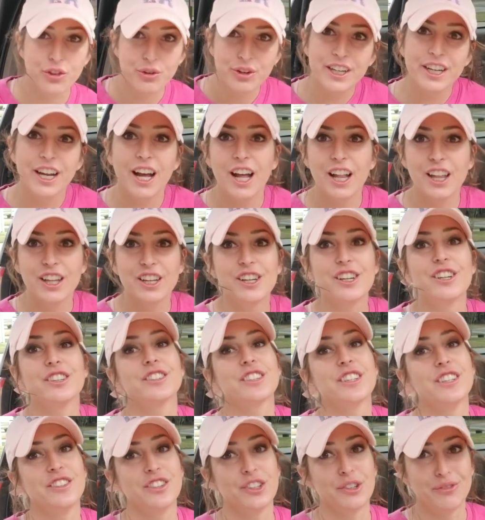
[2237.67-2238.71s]
$3
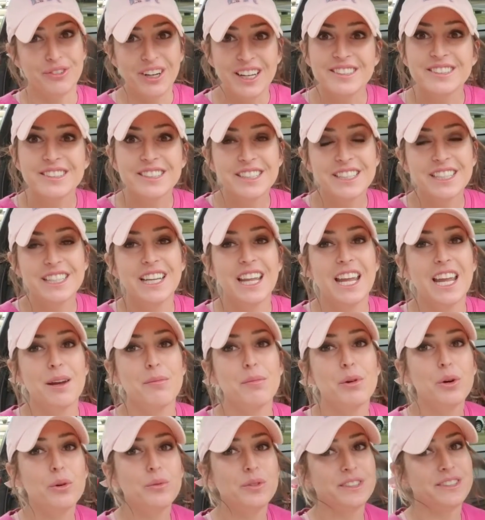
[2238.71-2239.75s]
because the rest of the
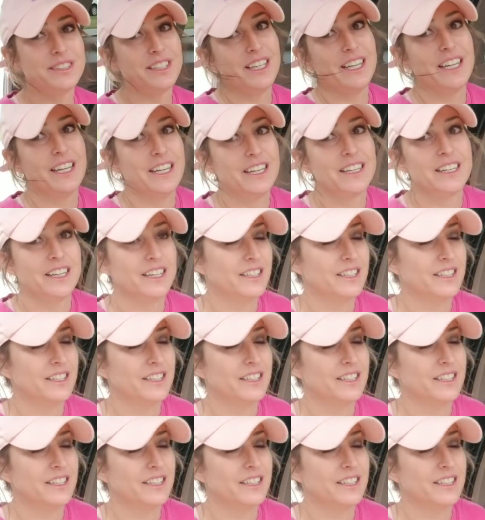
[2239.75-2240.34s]
enamel was like